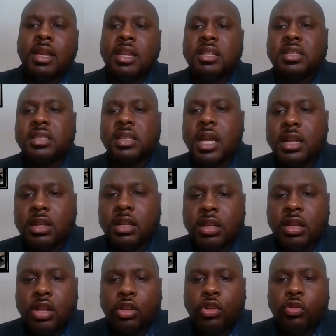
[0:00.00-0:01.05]
He said,
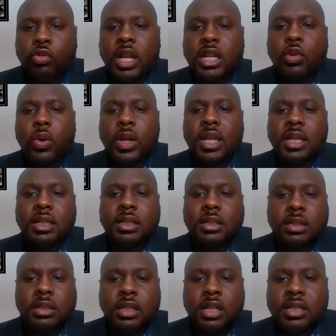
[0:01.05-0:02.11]
Great
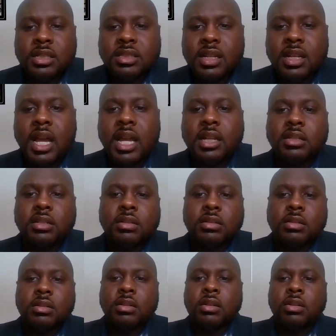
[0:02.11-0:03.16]
Queen, tonight
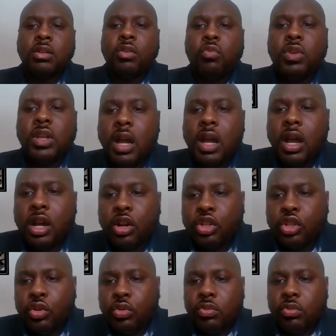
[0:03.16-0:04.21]
we honor
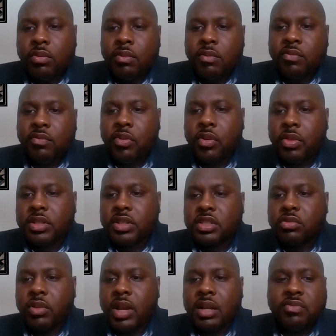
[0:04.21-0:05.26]
you for this
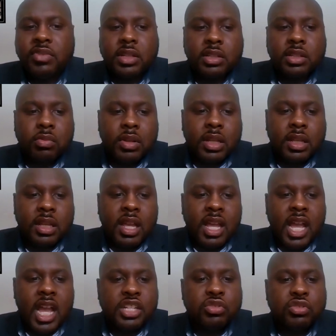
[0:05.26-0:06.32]
great victory
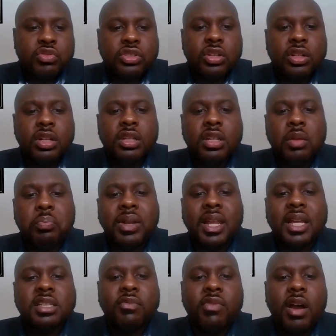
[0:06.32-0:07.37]
as you stood in the
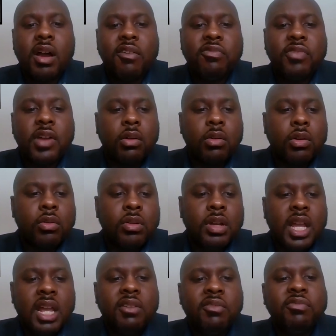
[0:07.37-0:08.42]
place of our Pharaoh
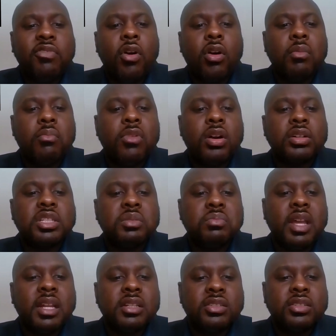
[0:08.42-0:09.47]
and fought amongst
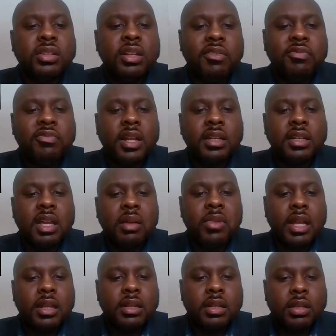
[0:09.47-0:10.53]
men to defend
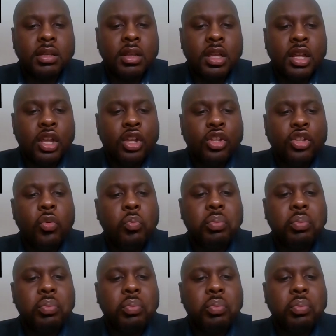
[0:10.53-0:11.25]
Kemet. Your